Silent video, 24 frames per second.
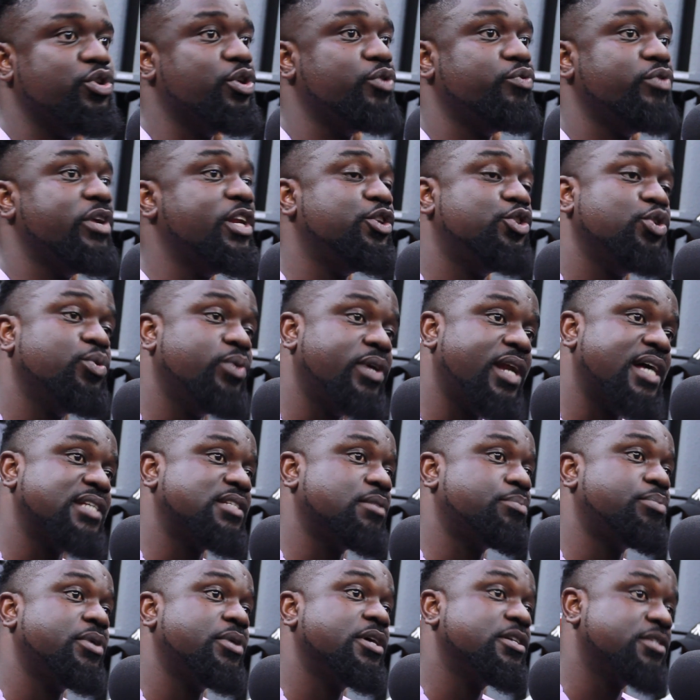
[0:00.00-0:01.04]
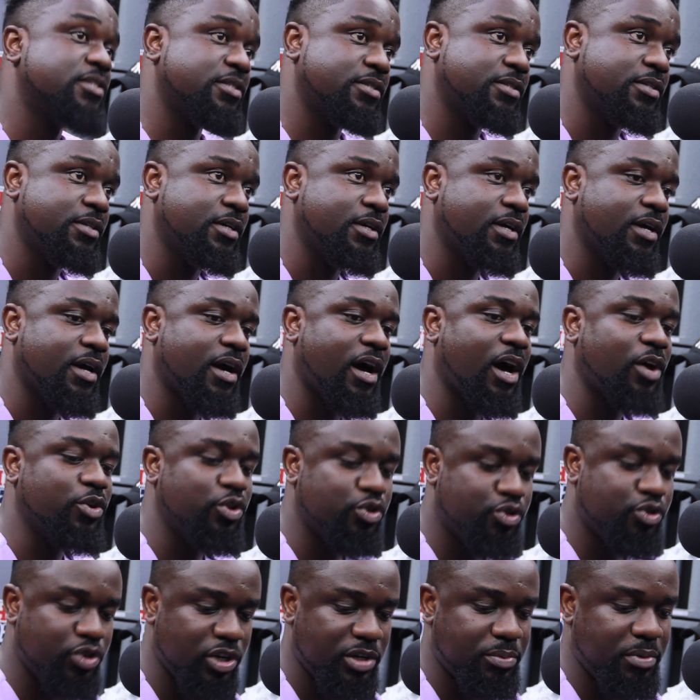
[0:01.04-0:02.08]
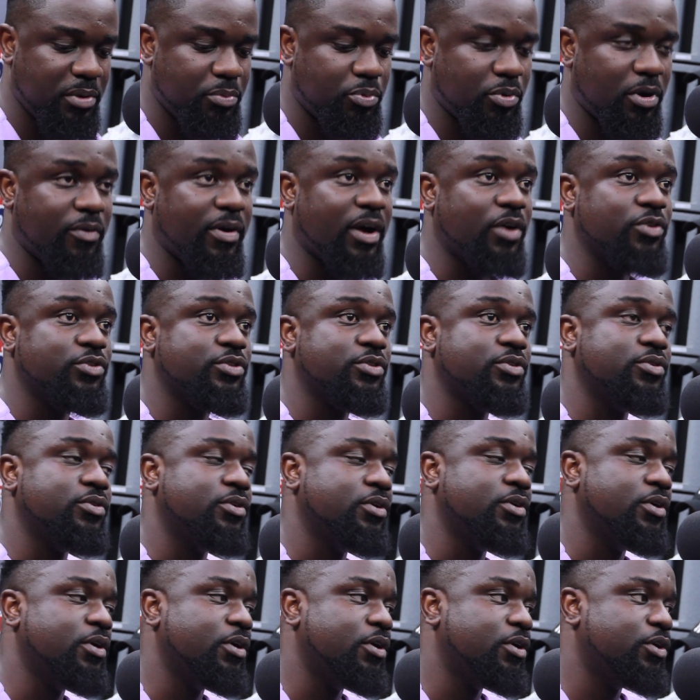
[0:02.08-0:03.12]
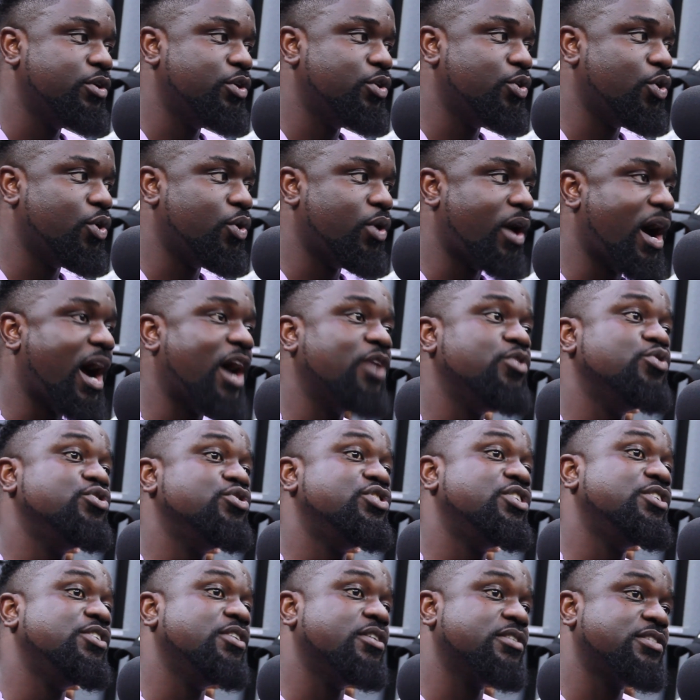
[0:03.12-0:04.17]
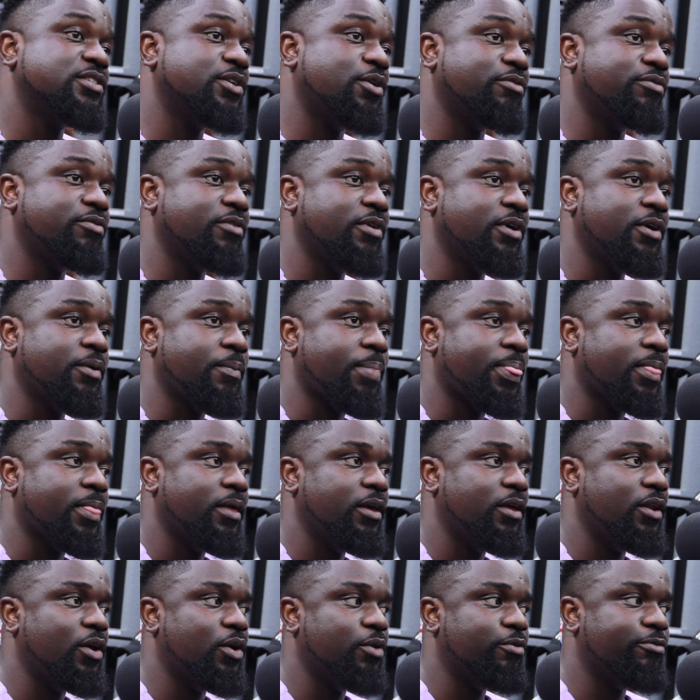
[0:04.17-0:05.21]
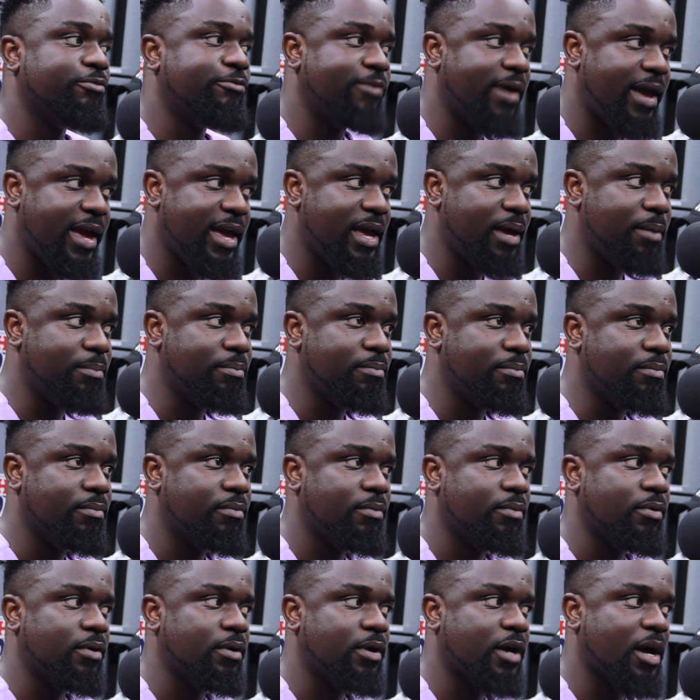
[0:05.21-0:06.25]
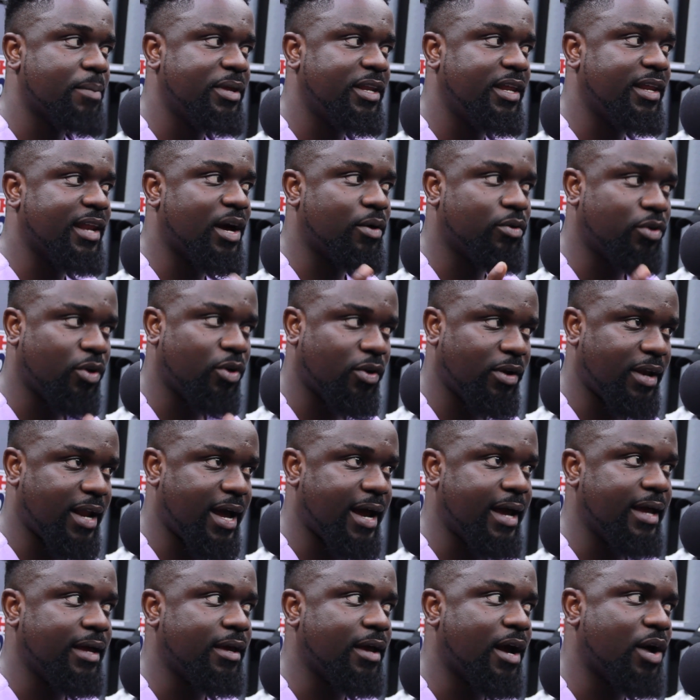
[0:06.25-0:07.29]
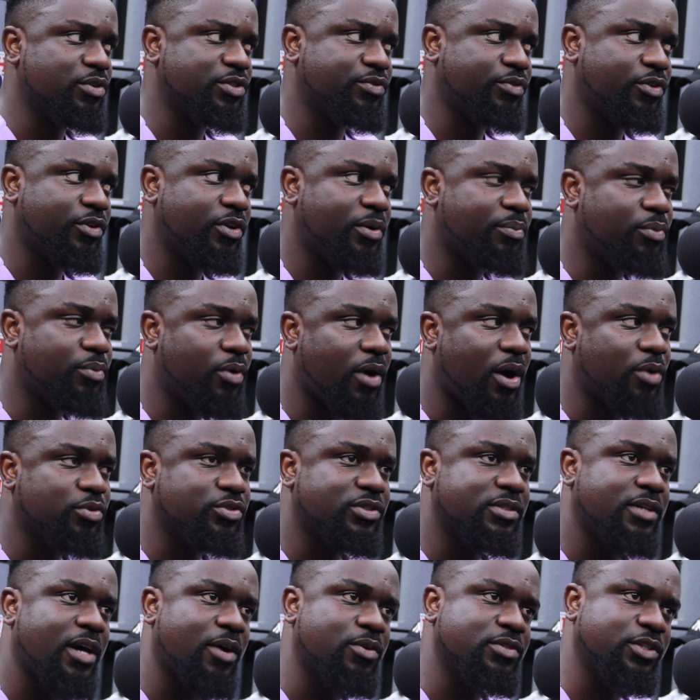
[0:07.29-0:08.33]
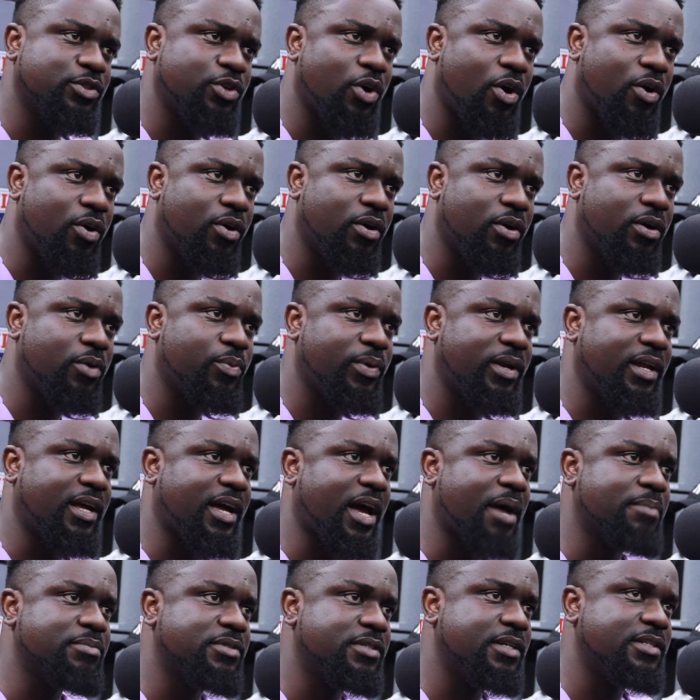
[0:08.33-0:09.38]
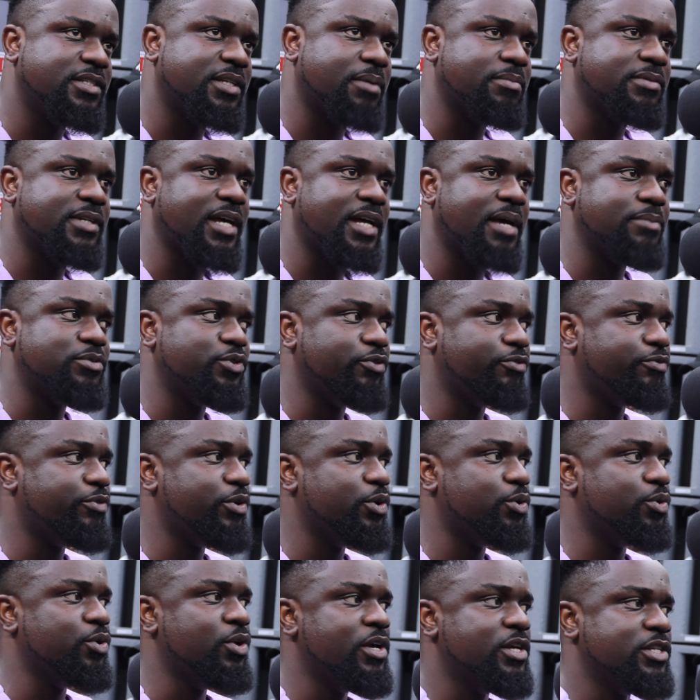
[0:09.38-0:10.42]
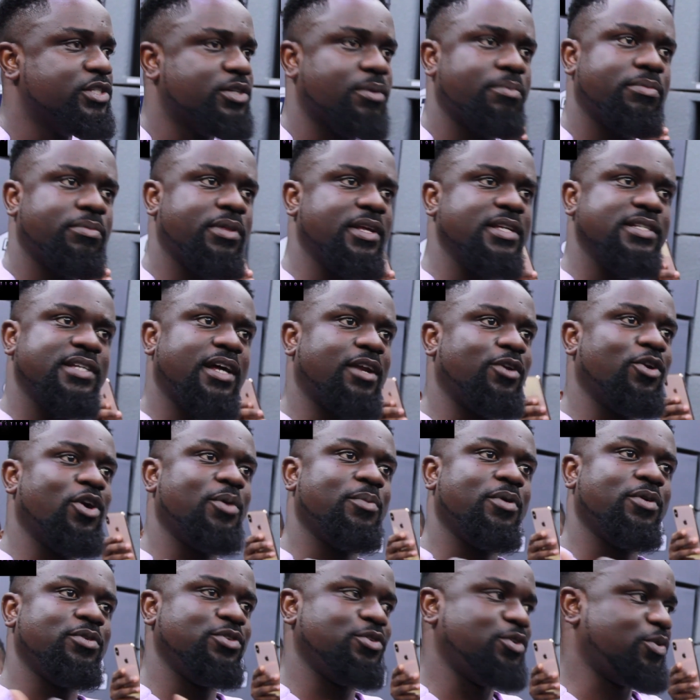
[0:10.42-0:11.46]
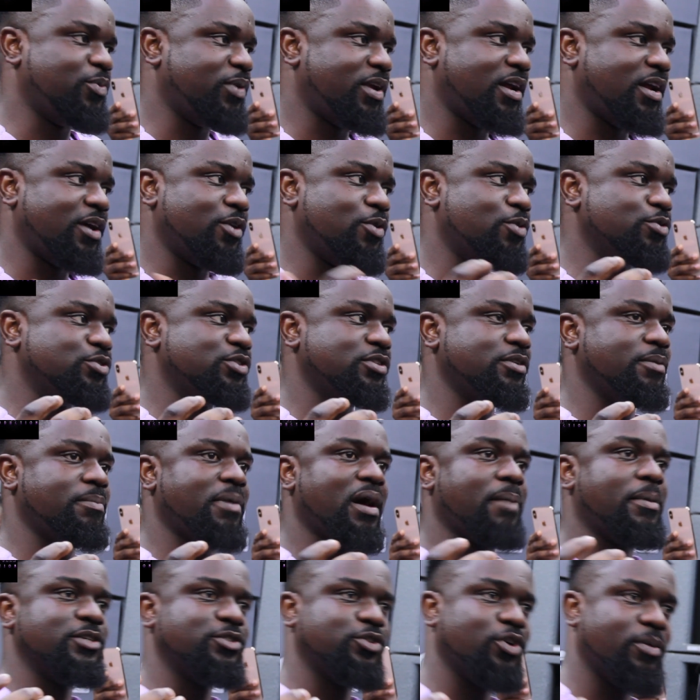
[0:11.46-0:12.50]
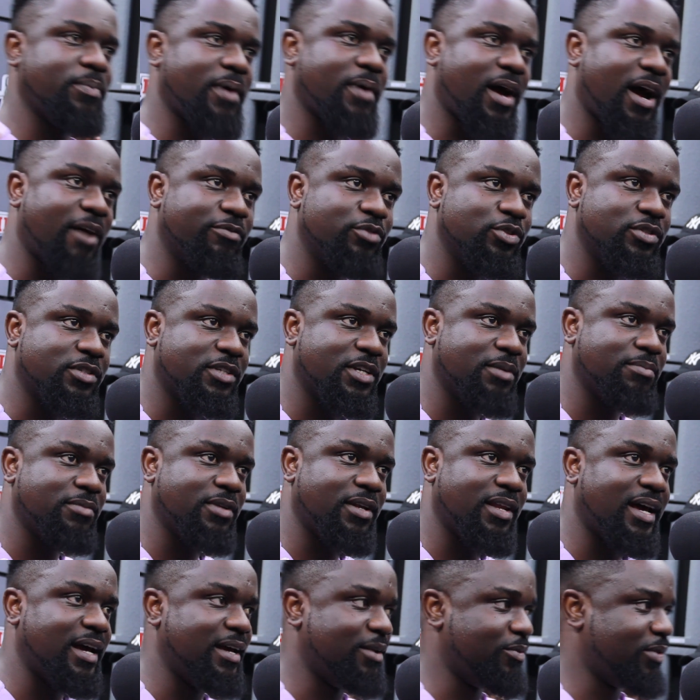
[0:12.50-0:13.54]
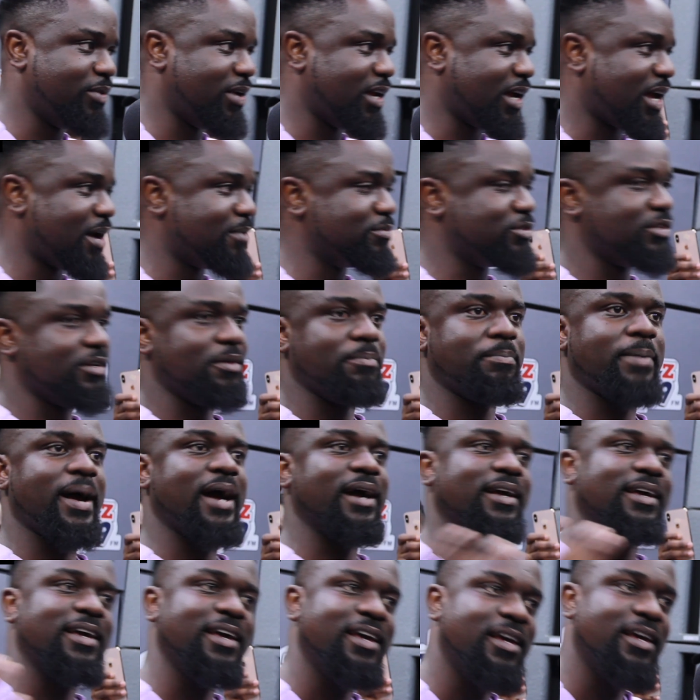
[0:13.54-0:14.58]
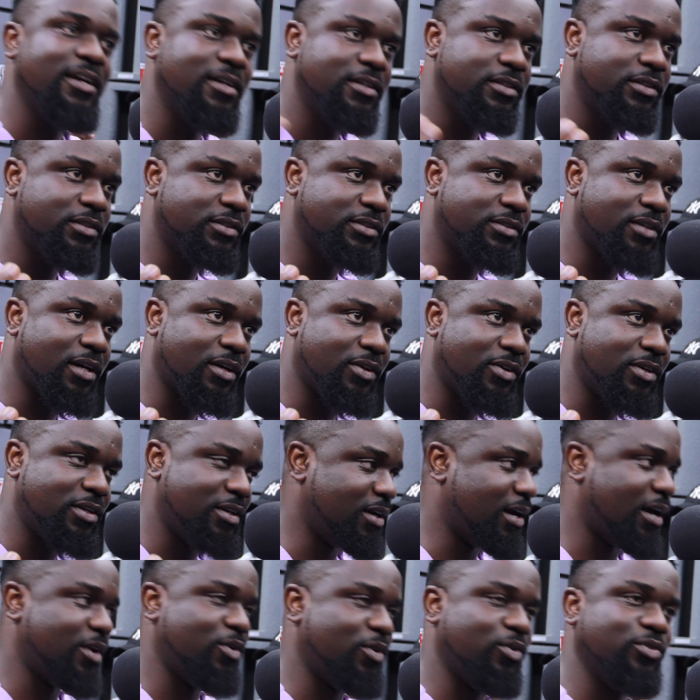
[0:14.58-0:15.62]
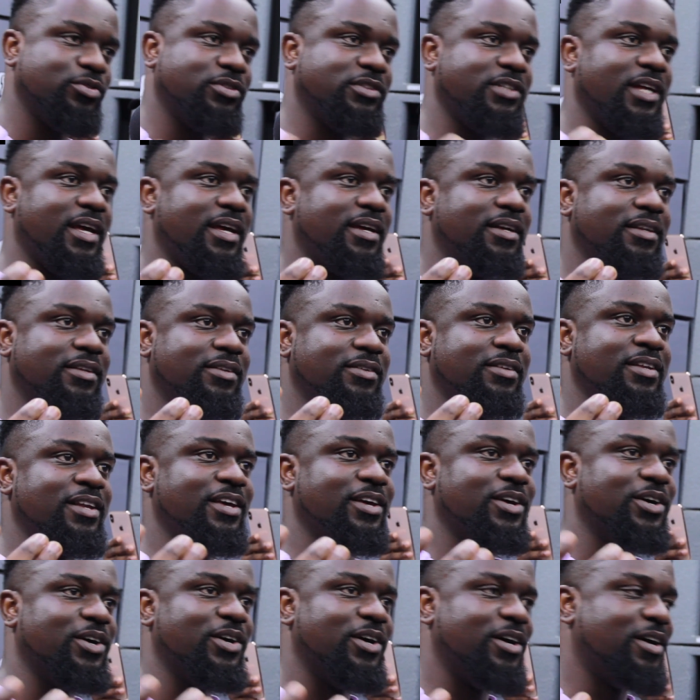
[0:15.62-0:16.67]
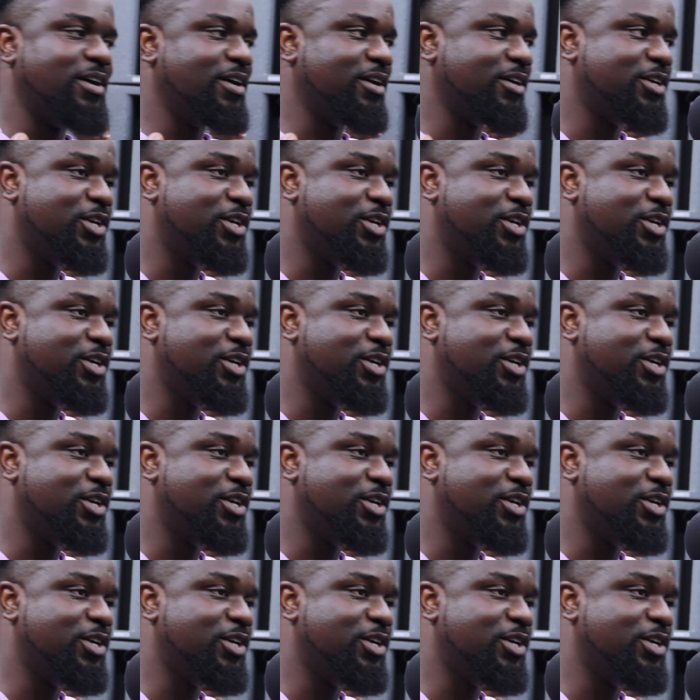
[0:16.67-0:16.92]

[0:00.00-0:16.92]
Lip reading: you're really doing as a person, how you treat people around you, you know, how you see yourself. You know, fame coming in, I will not lie, I was vulnerable, I was young. When it comes in, sometimes you feel some things are normal. You know, when I go to the barber shop, I have to skip the line. When I come to the bank, to the Sarkodie, I don't stay in